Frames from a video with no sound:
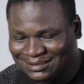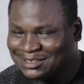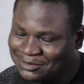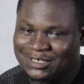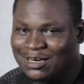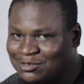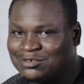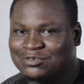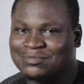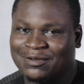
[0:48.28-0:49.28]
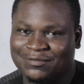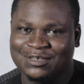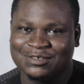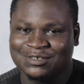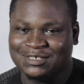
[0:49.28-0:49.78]
If you can go through my
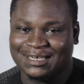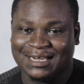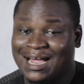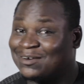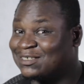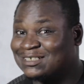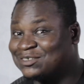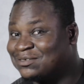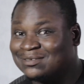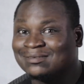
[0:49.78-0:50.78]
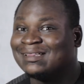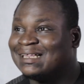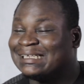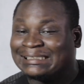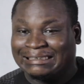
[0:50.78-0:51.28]
videos, you share. I was so
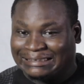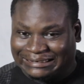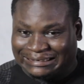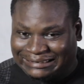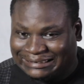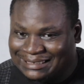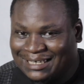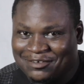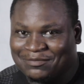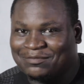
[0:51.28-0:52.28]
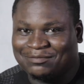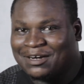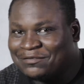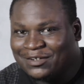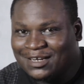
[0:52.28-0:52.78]

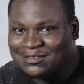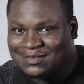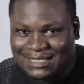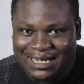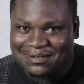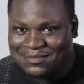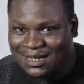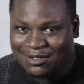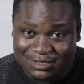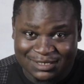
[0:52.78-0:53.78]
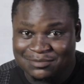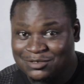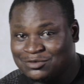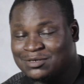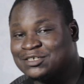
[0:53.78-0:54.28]
afraid of the camera. I wasn't
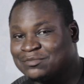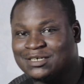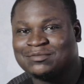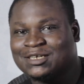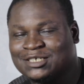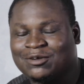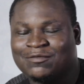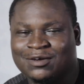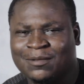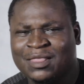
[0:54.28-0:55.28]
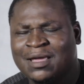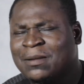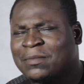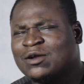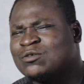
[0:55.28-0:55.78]
able to express myself well.
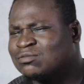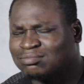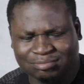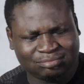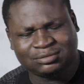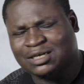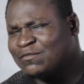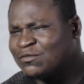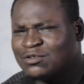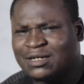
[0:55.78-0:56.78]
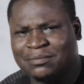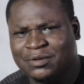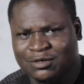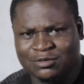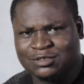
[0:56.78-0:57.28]
But I know I've grown up
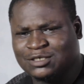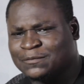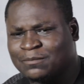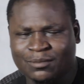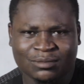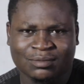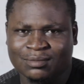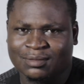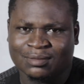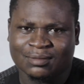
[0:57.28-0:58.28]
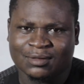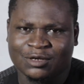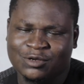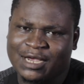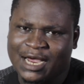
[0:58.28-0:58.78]
because
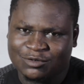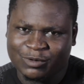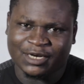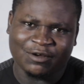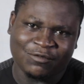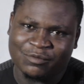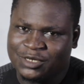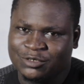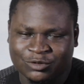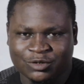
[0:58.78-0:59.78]
you guys were there for me, you